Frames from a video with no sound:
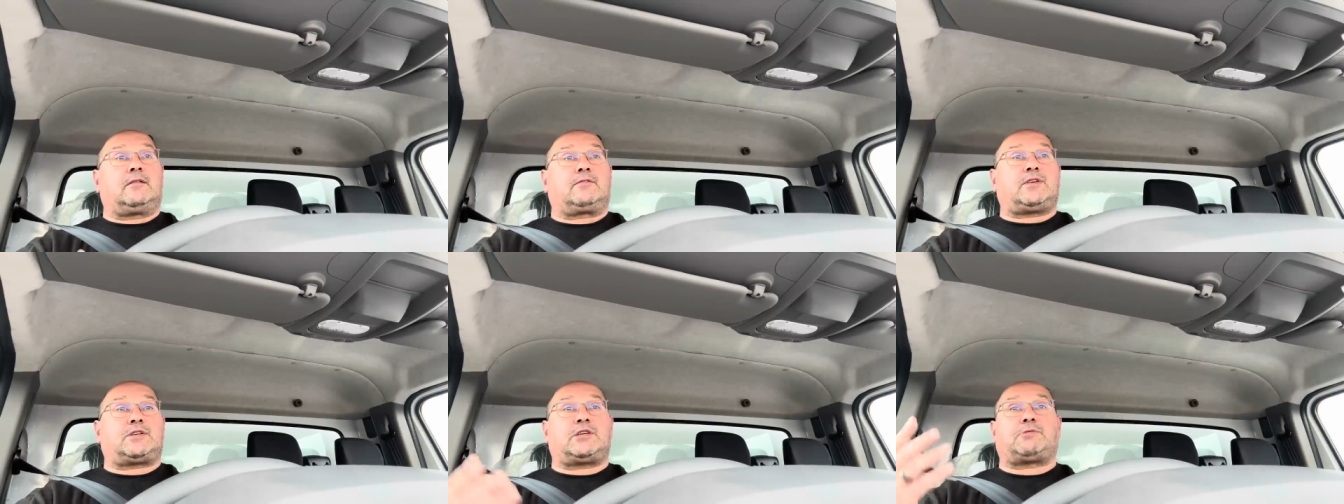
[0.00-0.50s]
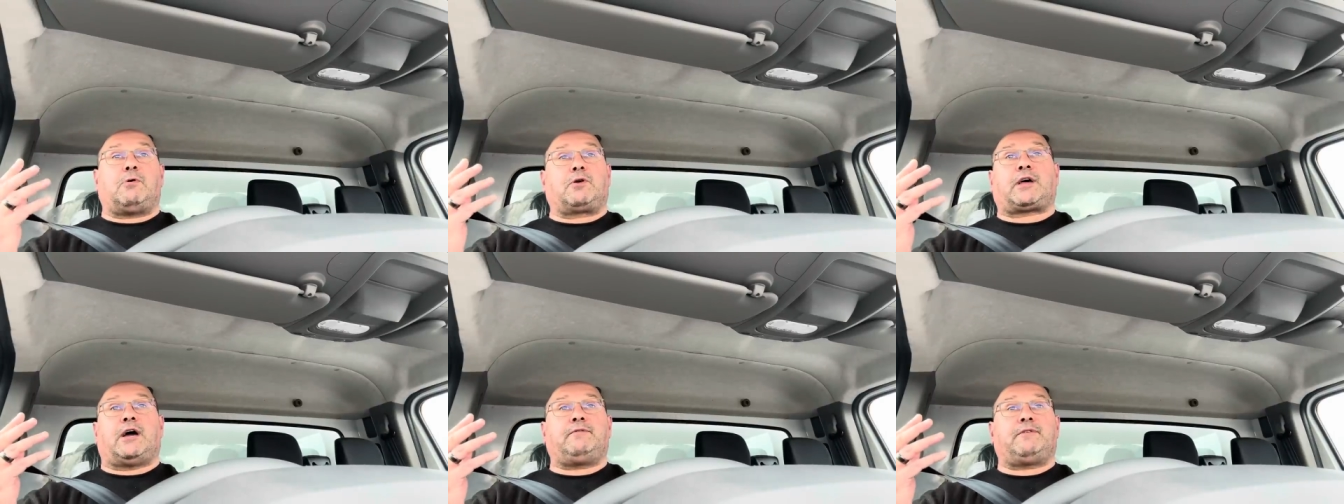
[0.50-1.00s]
This is what
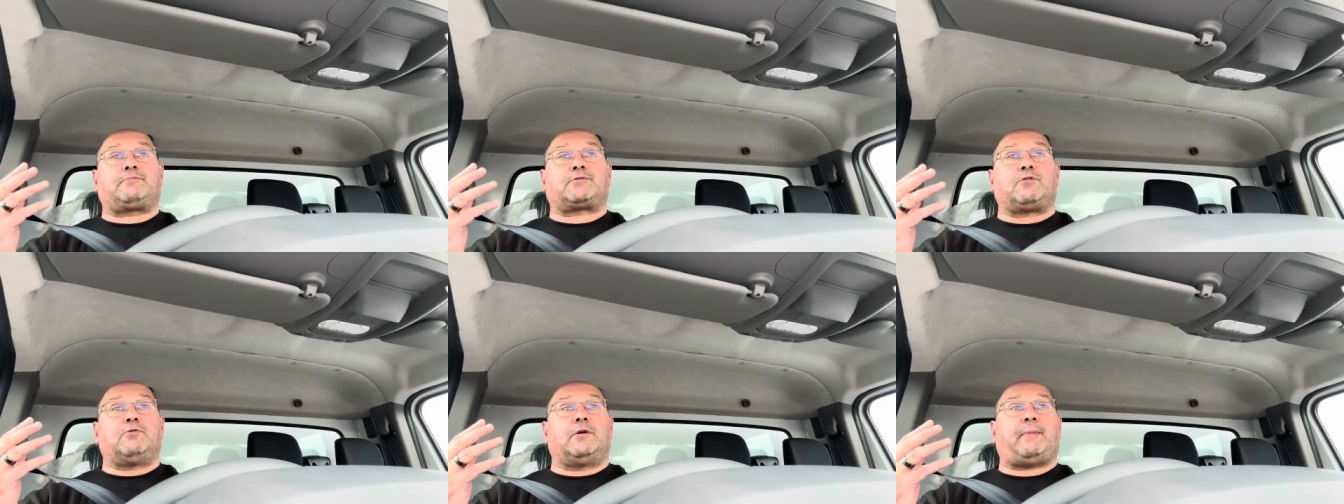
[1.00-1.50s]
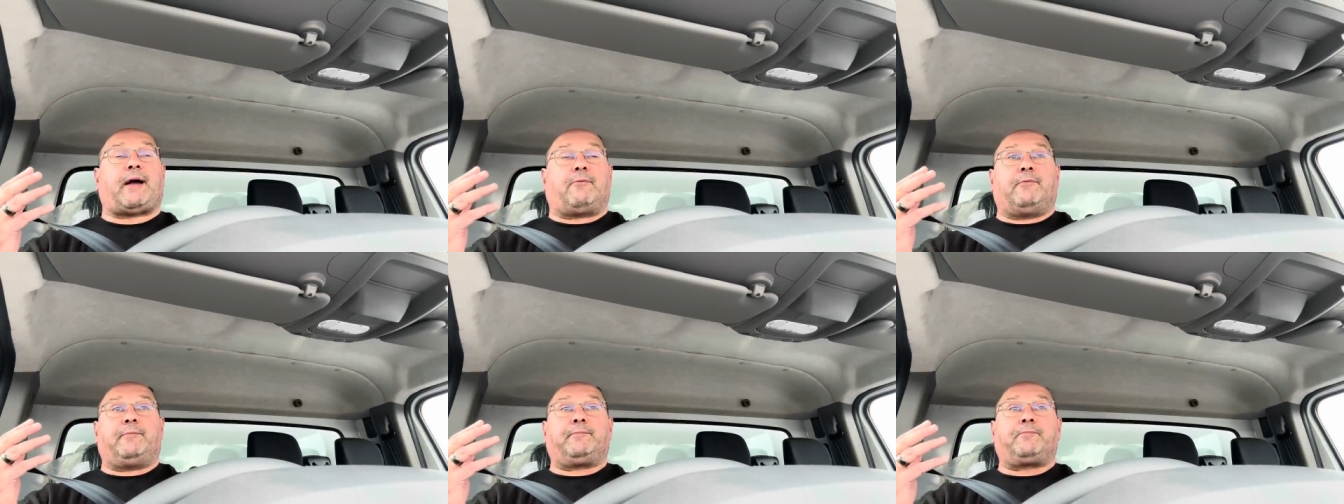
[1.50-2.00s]
COVID was all about.
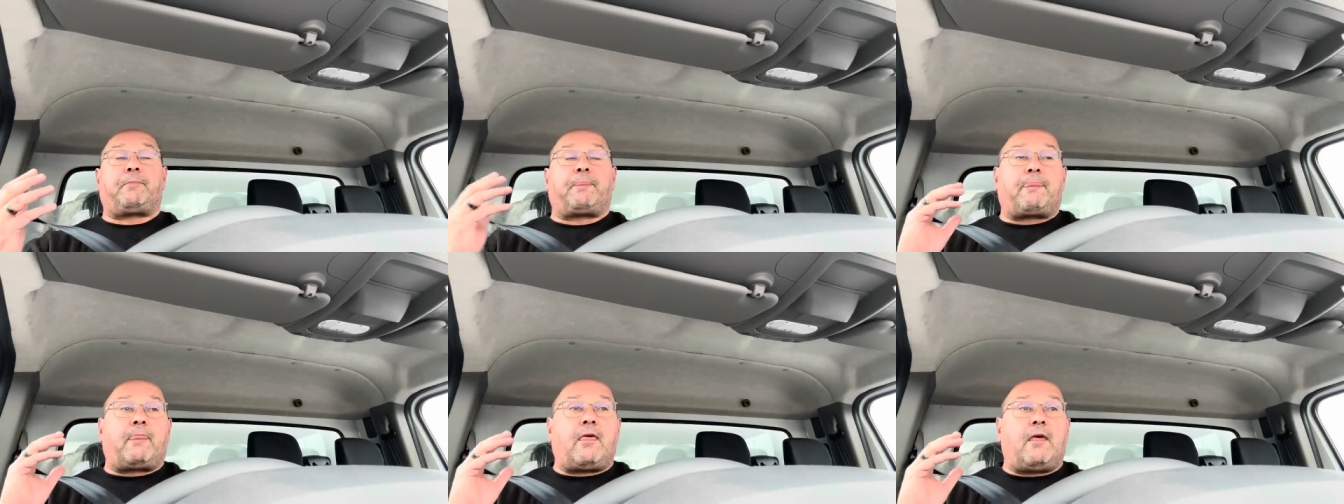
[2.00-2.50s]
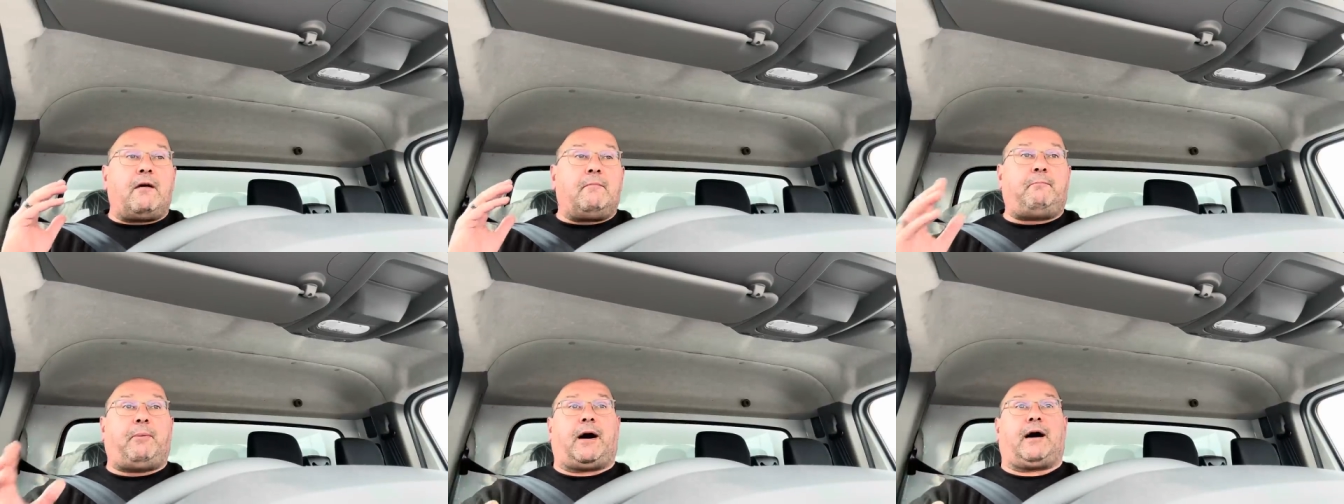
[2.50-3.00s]

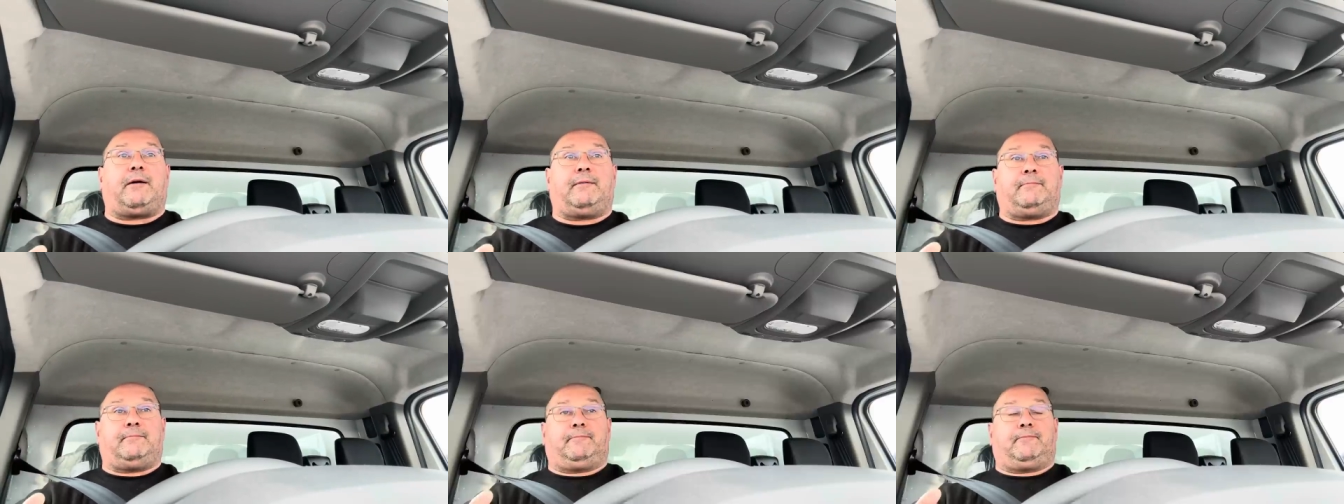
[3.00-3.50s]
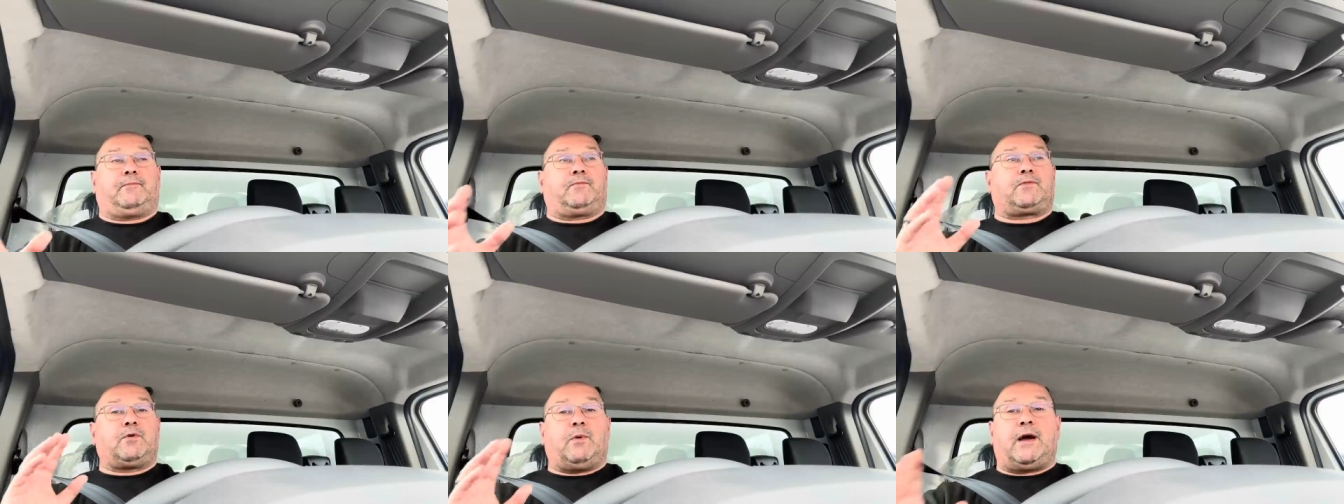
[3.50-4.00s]
But
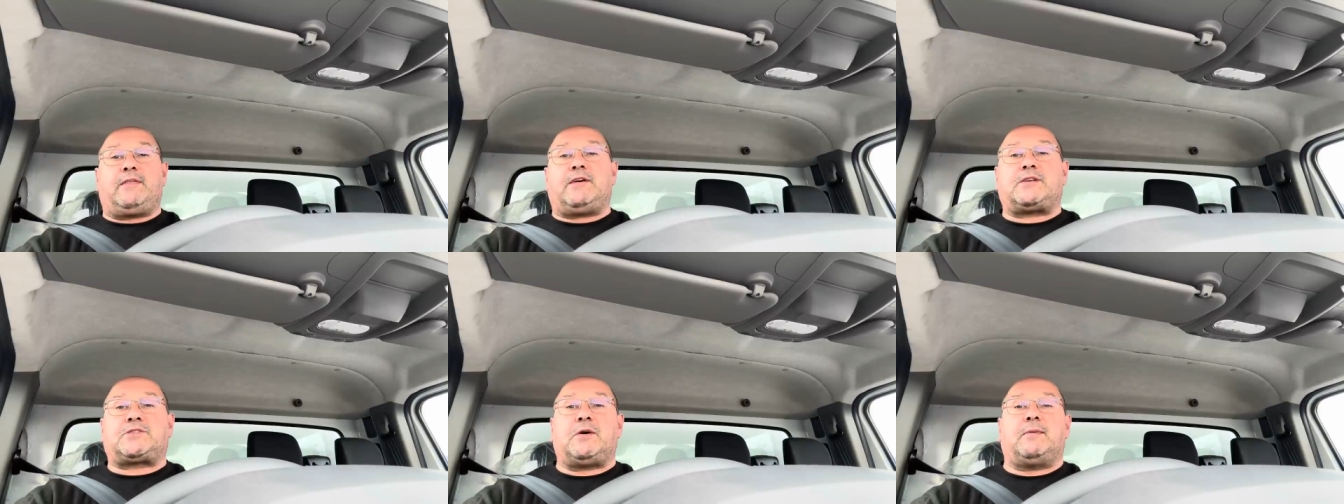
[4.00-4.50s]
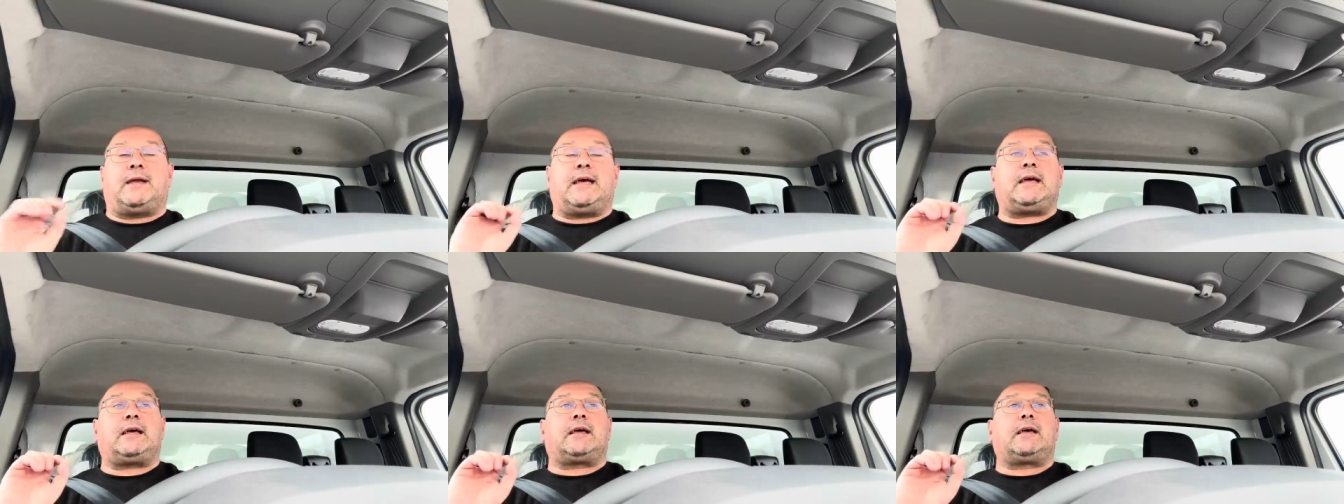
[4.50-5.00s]
the way they're doing it,